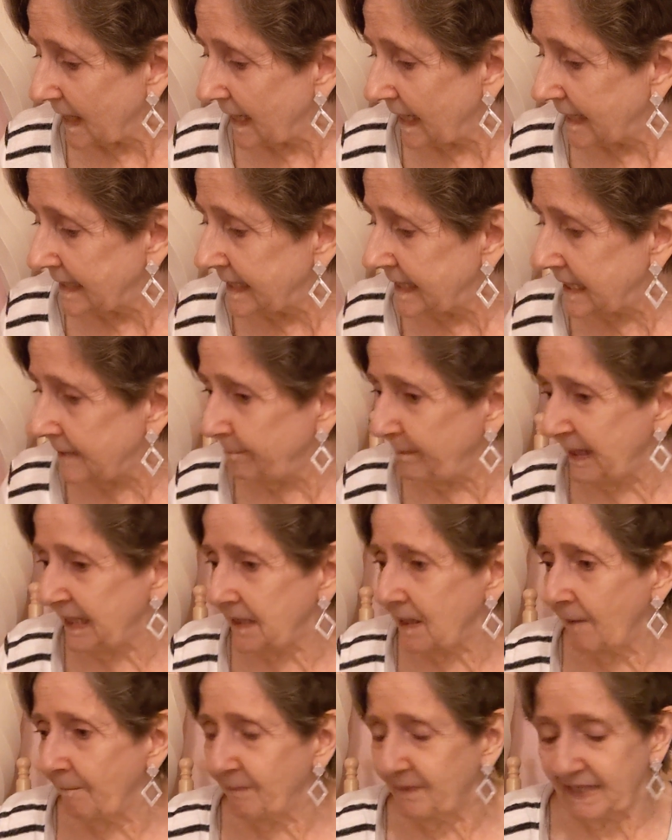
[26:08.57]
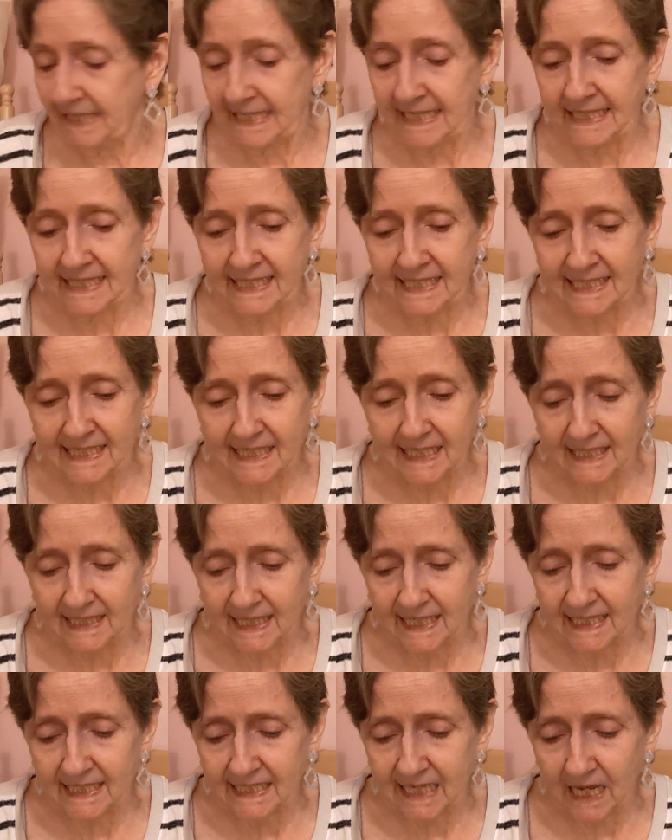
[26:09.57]
I did pick up these.
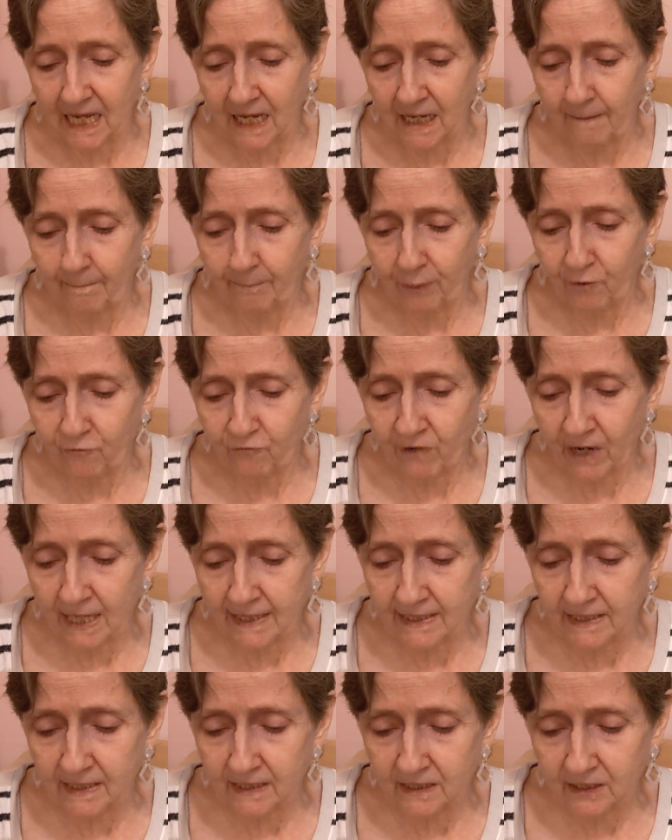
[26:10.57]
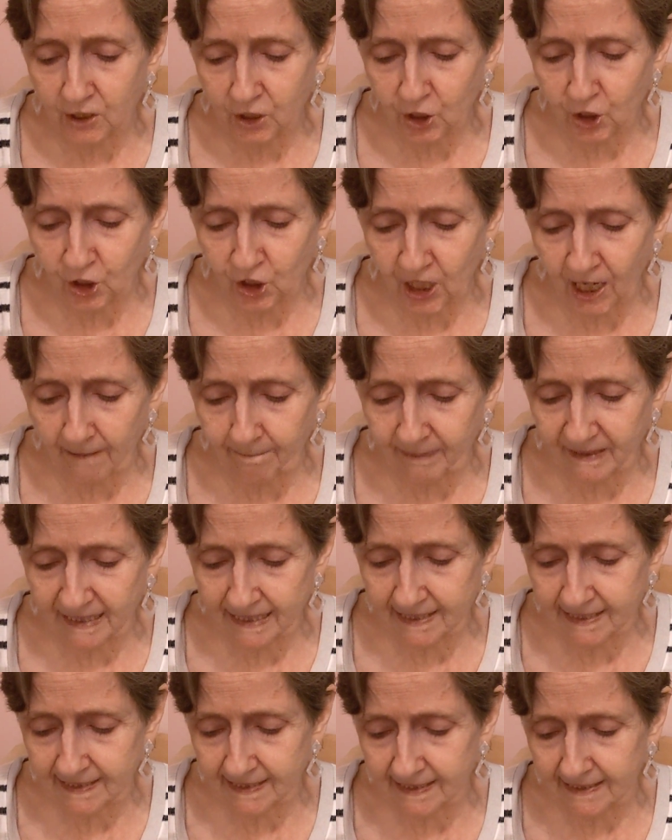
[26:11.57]
These are Piranha
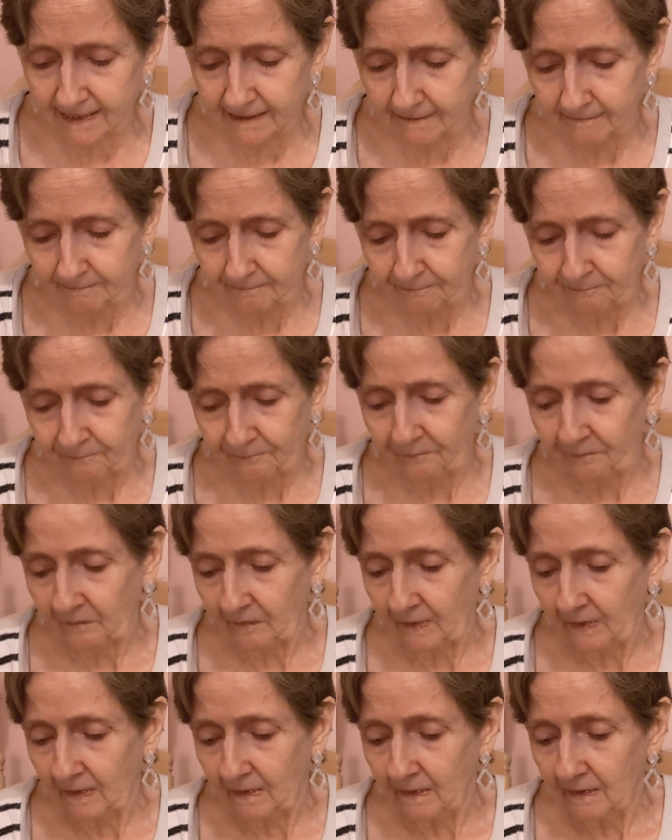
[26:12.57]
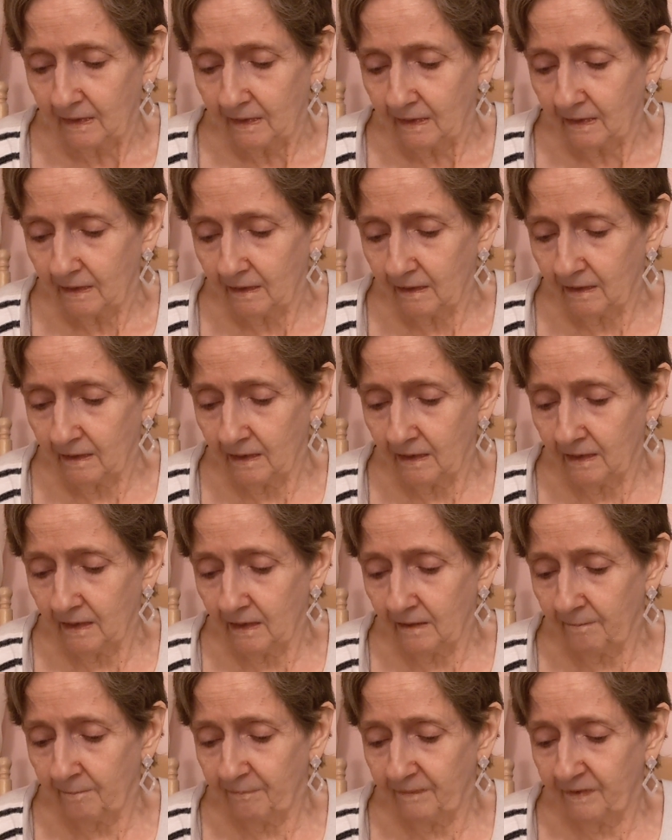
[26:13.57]
sharpeners.
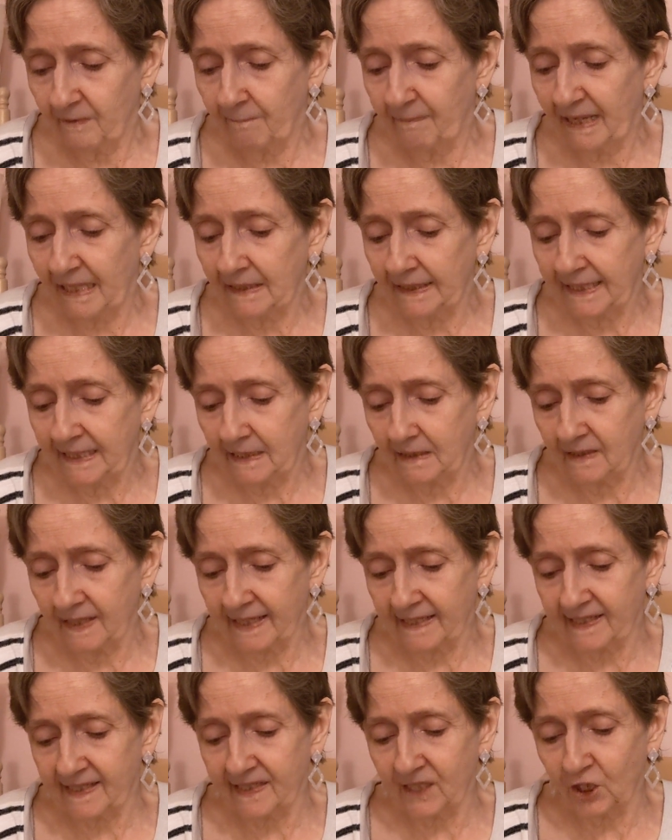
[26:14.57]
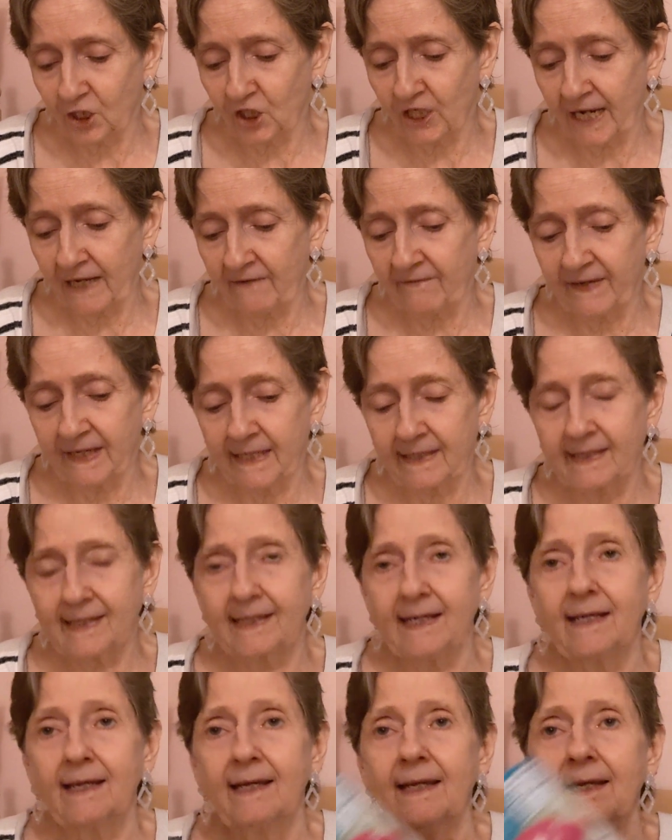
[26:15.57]
Uh, the belly collects the
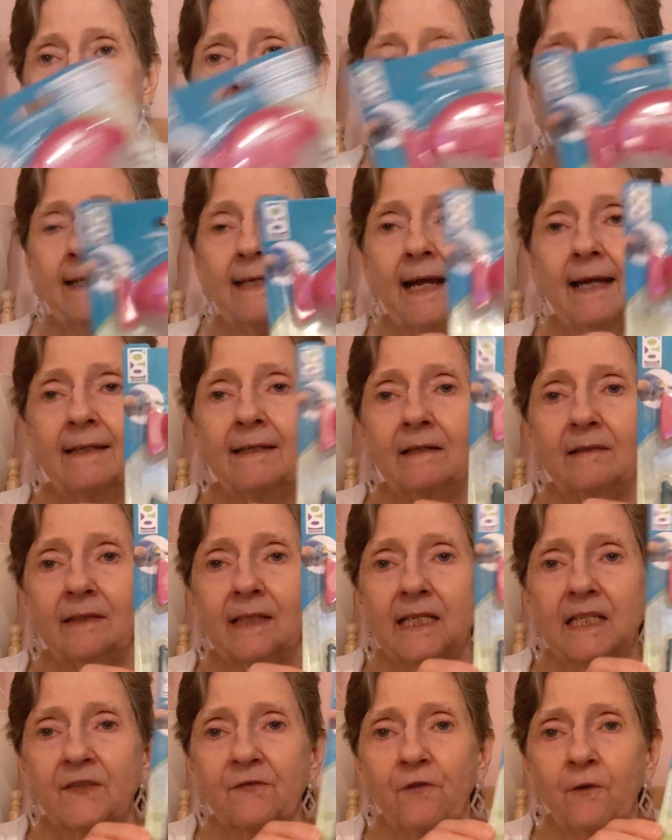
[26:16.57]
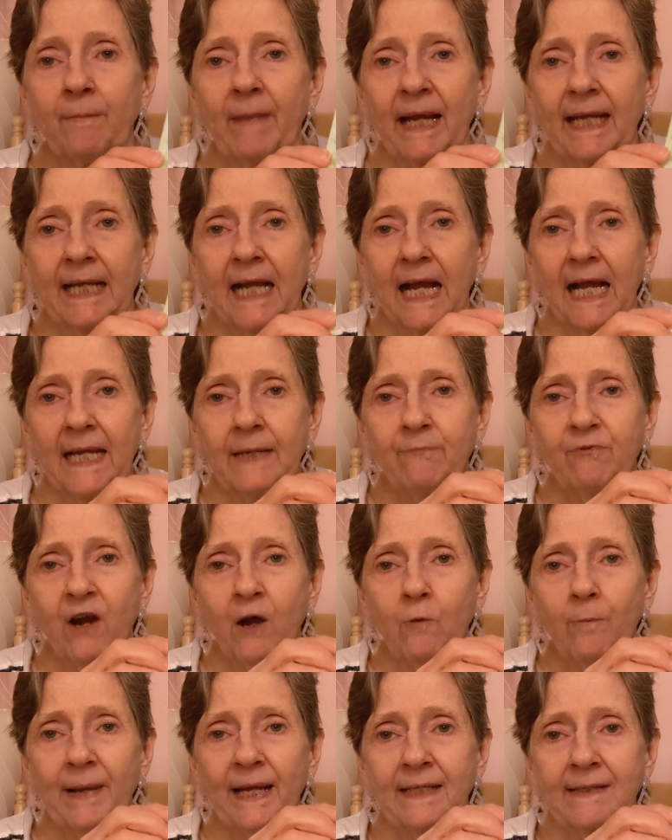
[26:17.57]
shavings. And I got this for my
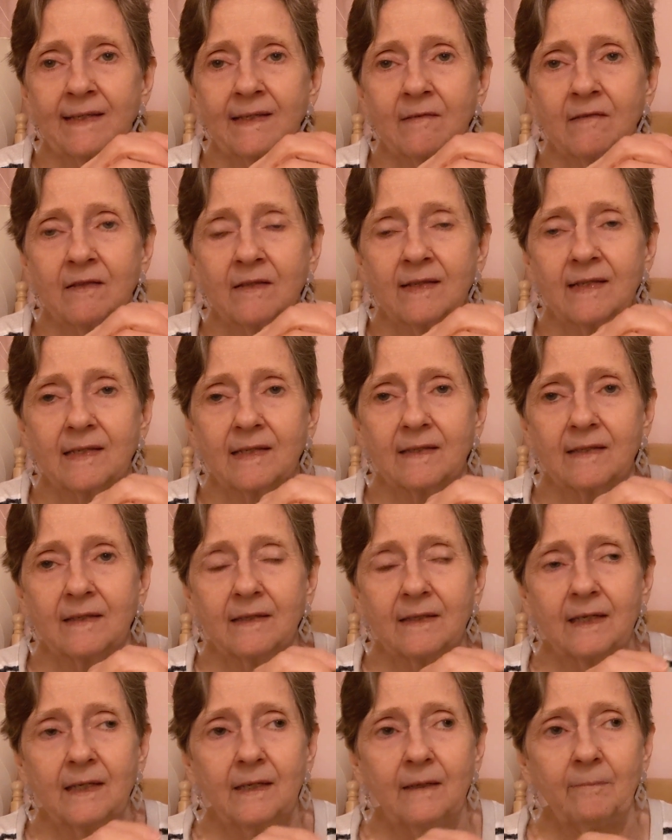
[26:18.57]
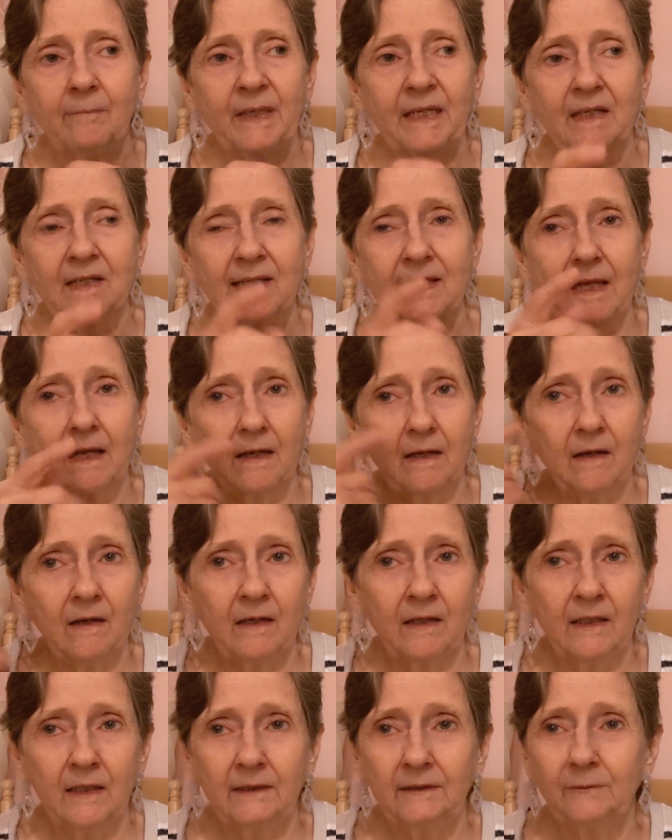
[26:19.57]
eyebrow pencils because
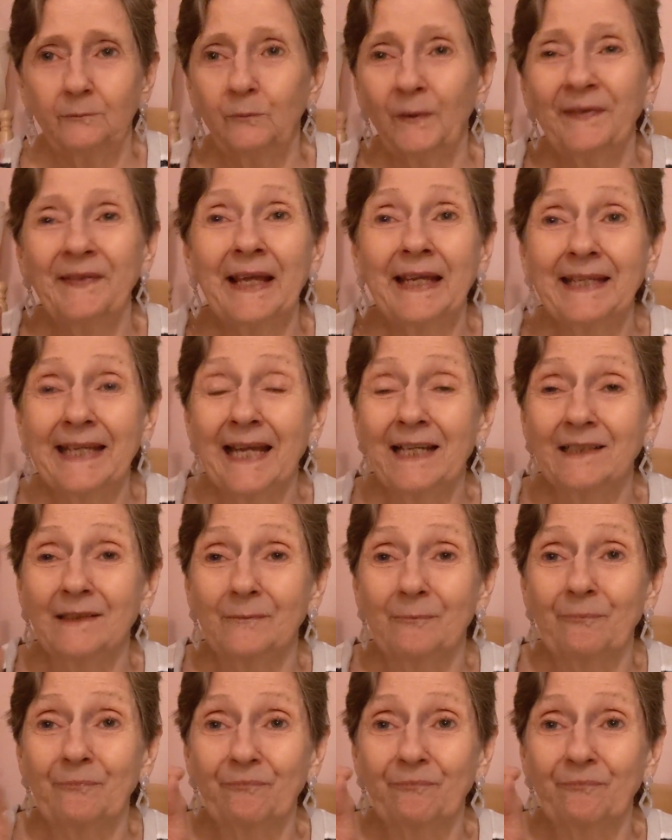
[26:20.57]
uh, when they get